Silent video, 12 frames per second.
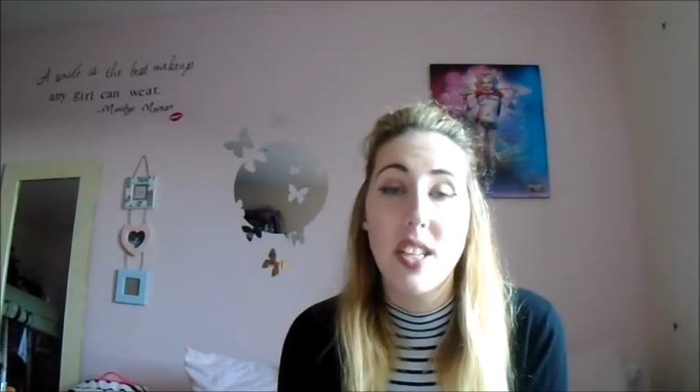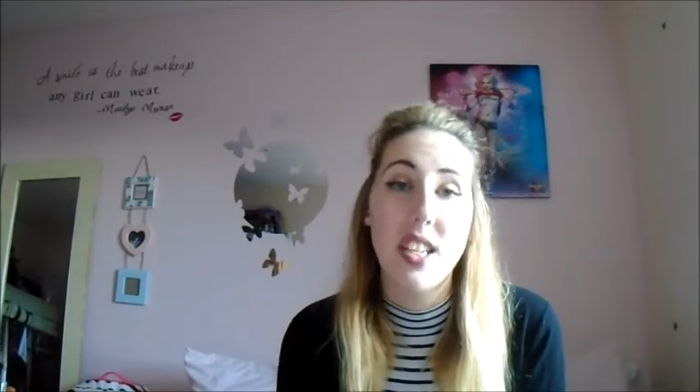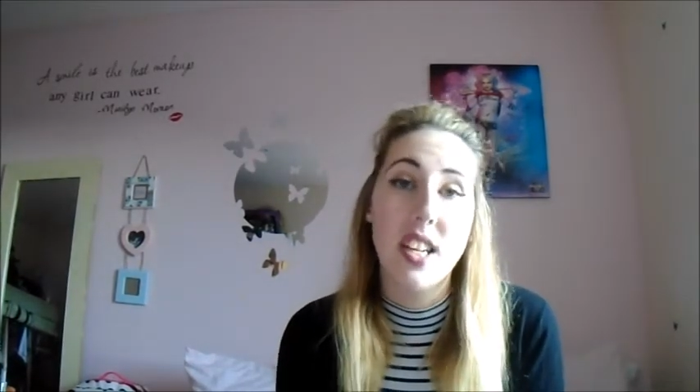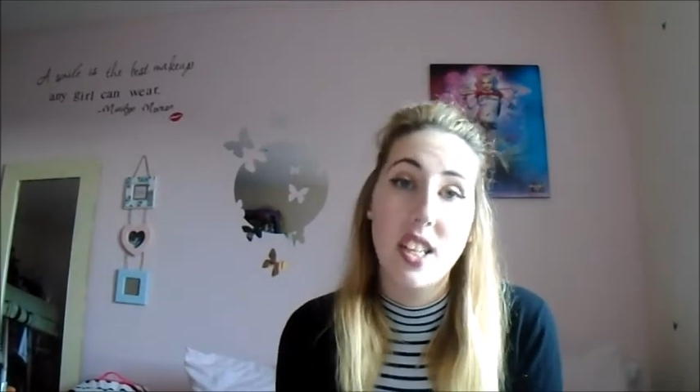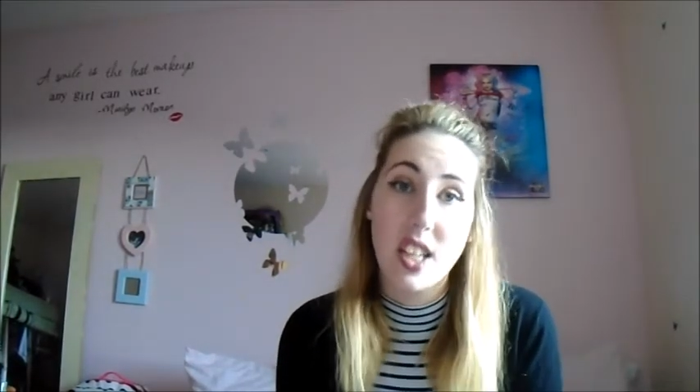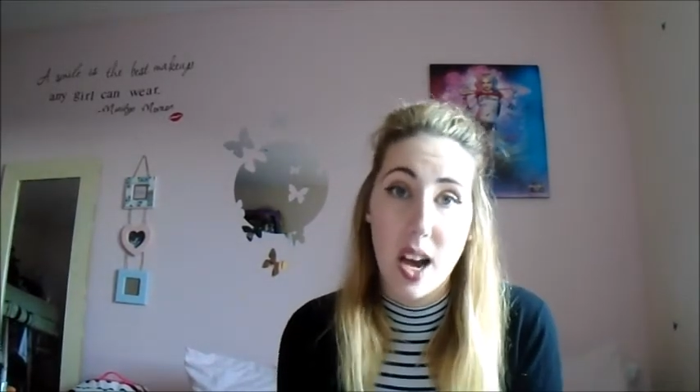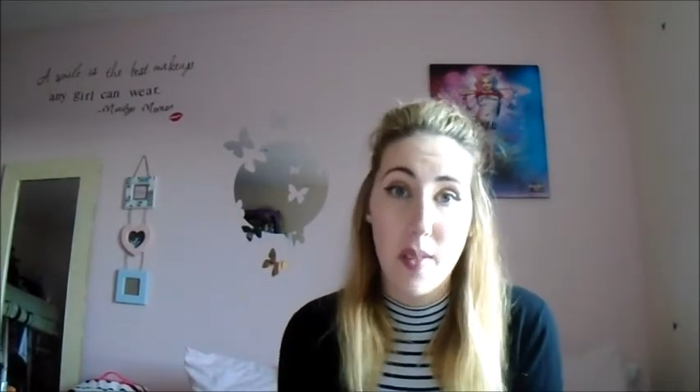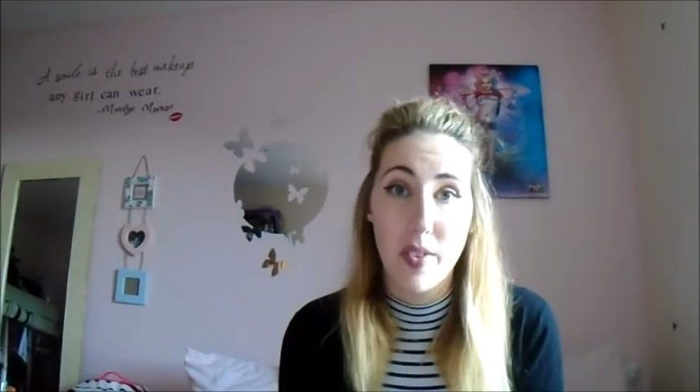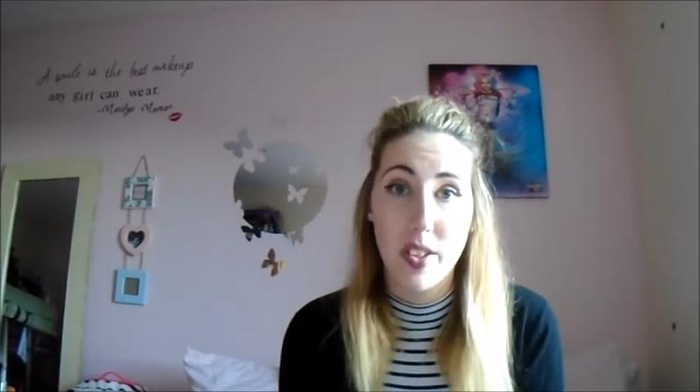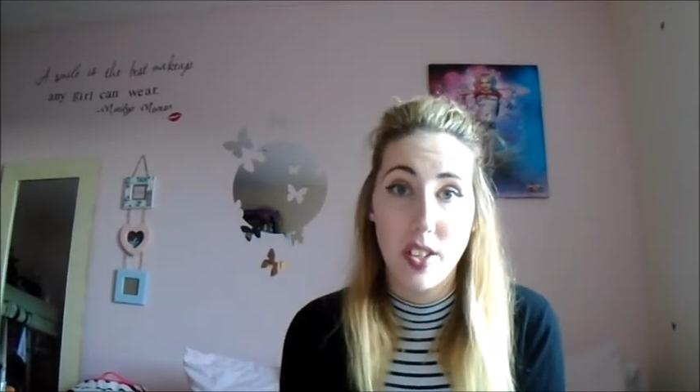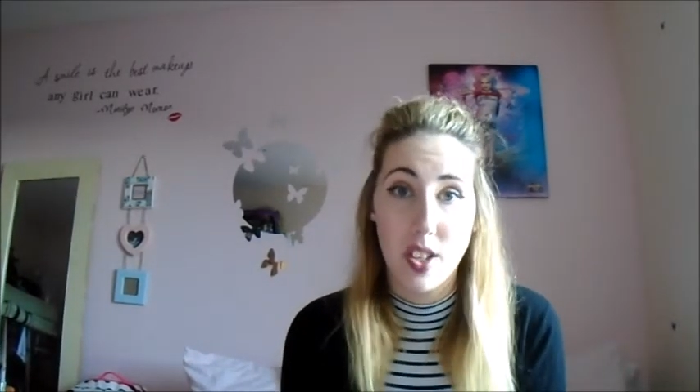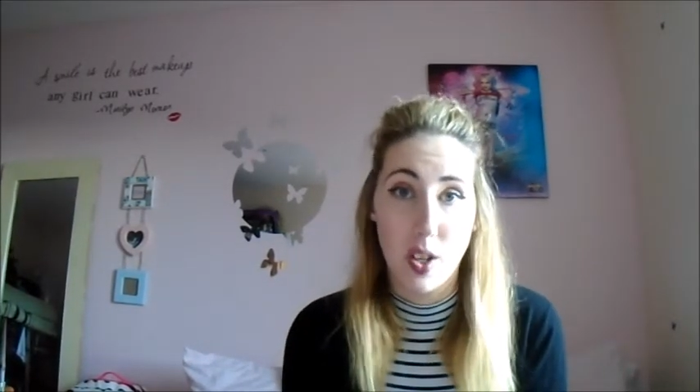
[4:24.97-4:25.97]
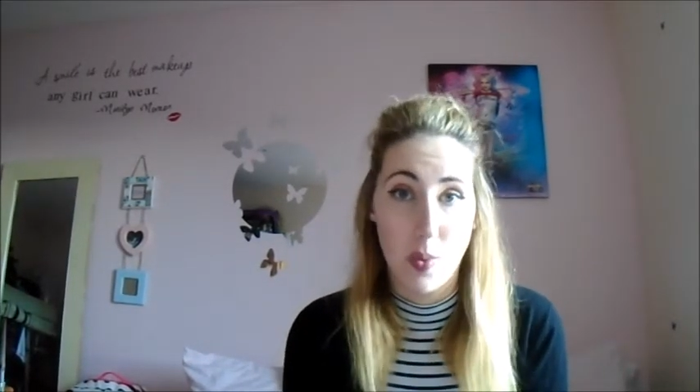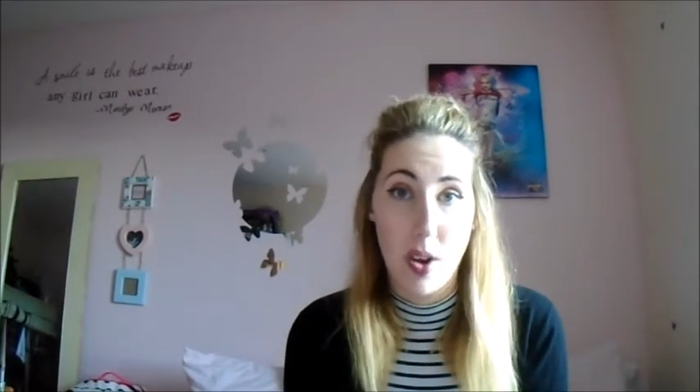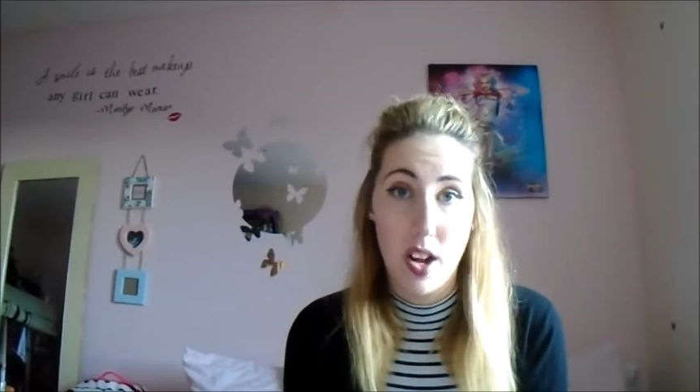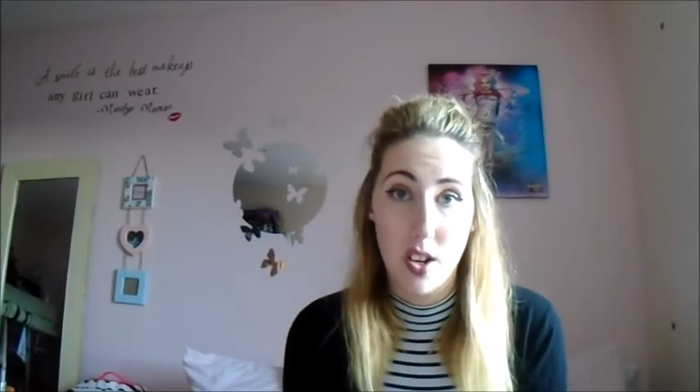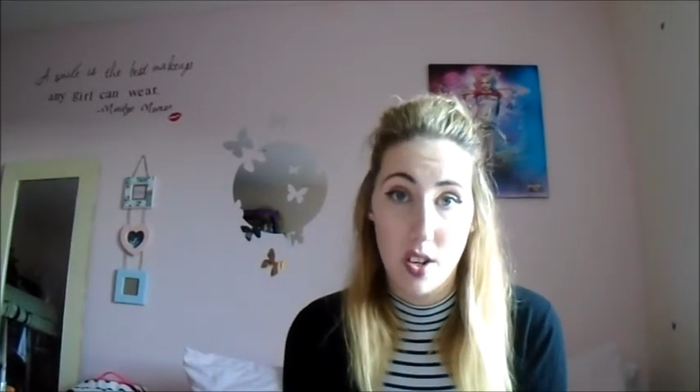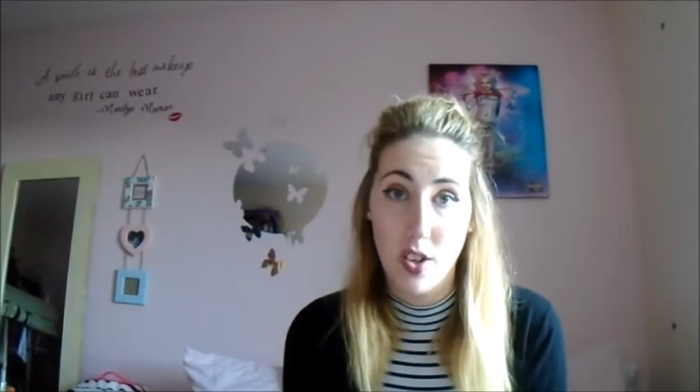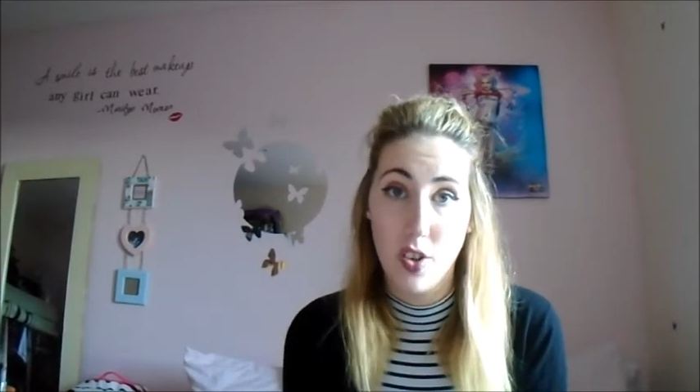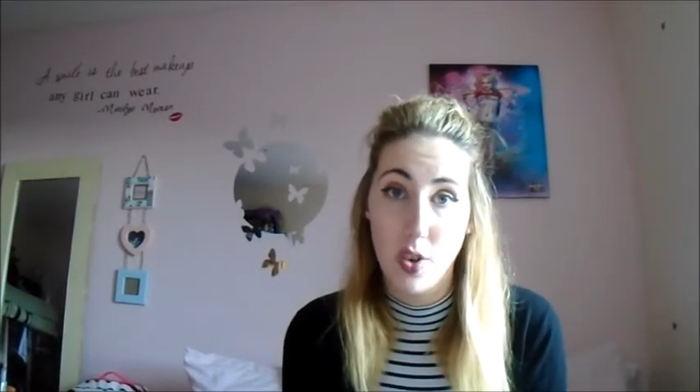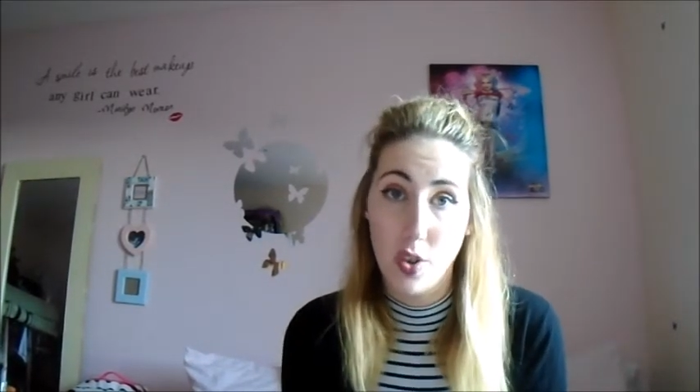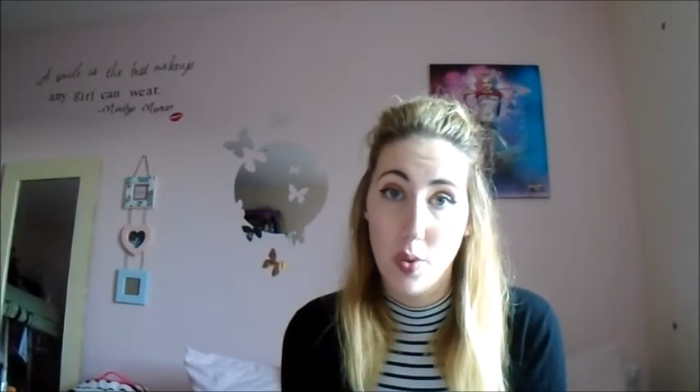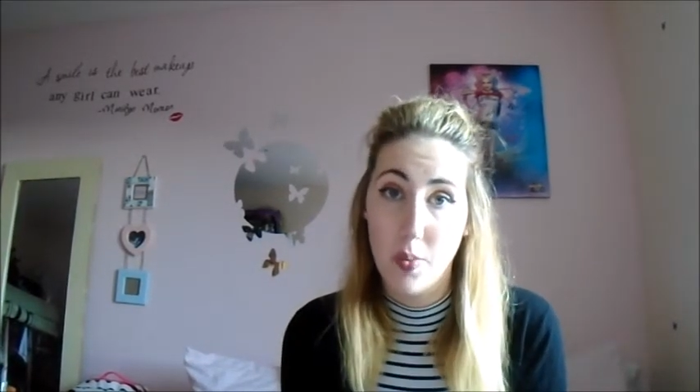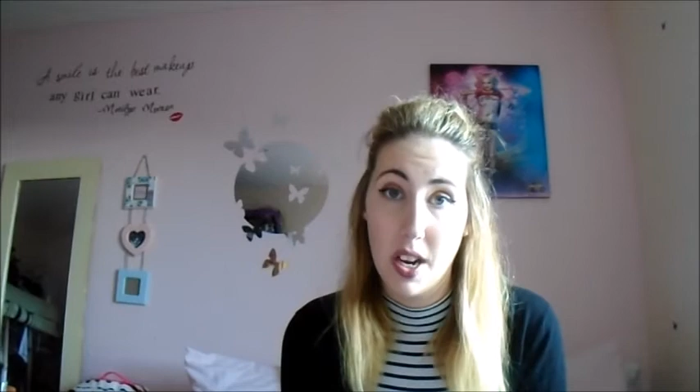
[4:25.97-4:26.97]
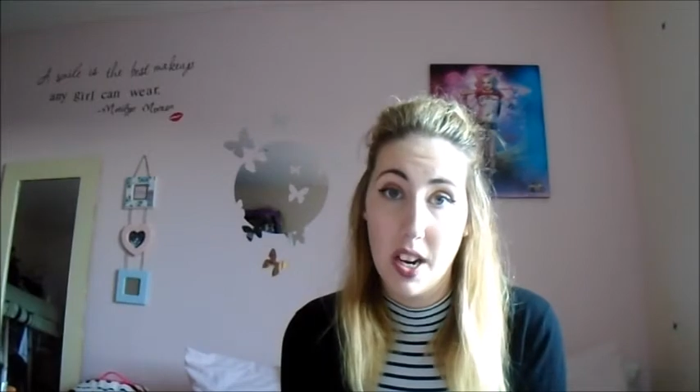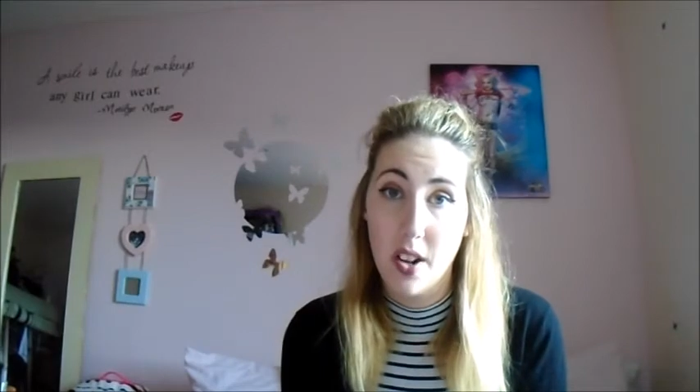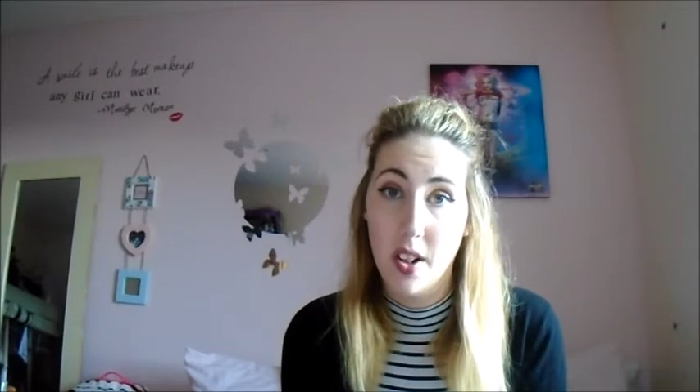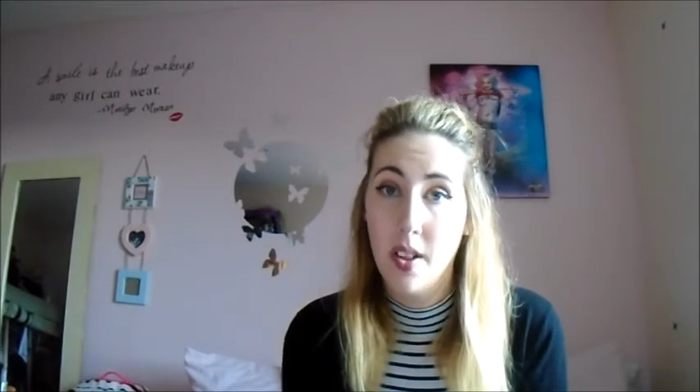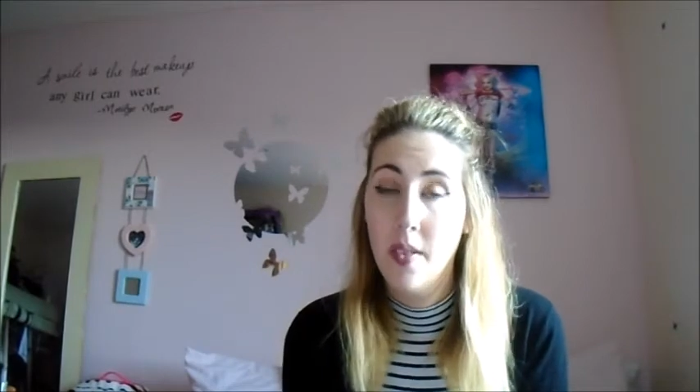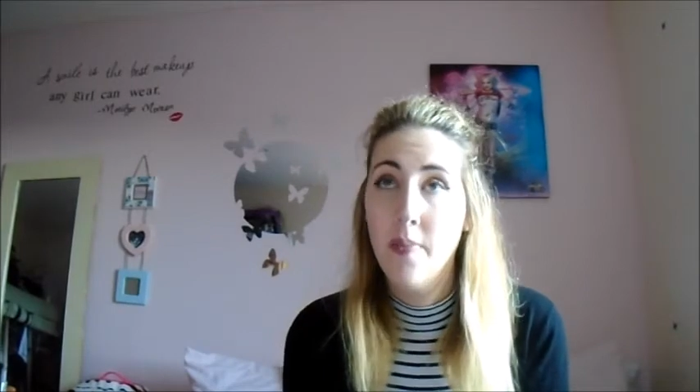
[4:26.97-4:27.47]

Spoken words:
He does covers as well on his YouTube channel.